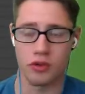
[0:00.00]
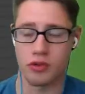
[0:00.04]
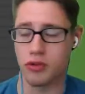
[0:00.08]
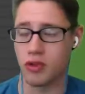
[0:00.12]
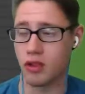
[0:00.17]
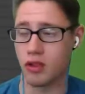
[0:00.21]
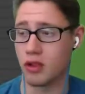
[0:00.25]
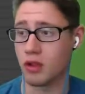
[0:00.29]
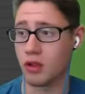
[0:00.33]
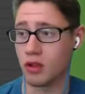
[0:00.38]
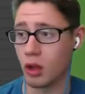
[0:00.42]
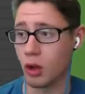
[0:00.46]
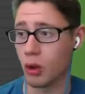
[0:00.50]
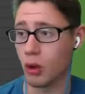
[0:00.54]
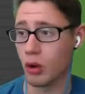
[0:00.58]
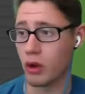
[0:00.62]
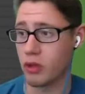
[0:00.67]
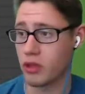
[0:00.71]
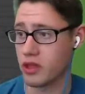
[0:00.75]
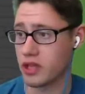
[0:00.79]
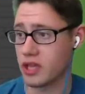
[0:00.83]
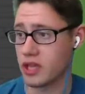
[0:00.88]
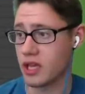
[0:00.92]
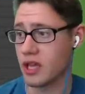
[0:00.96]
they
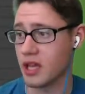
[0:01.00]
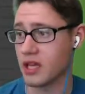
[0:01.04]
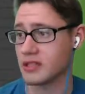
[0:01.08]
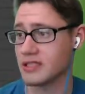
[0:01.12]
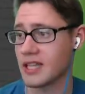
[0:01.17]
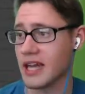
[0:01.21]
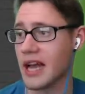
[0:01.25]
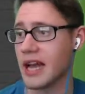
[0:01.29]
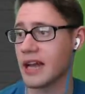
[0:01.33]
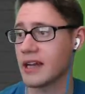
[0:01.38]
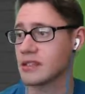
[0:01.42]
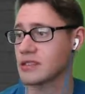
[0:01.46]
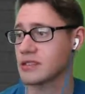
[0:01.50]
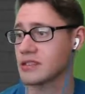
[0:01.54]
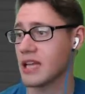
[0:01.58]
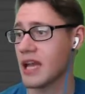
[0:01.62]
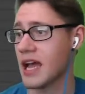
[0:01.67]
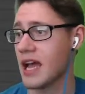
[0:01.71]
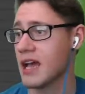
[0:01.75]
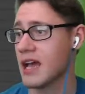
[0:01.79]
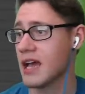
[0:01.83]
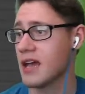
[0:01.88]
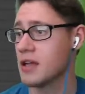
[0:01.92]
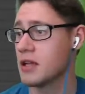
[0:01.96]
lower the attack
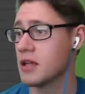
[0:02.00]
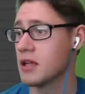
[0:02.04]
stat.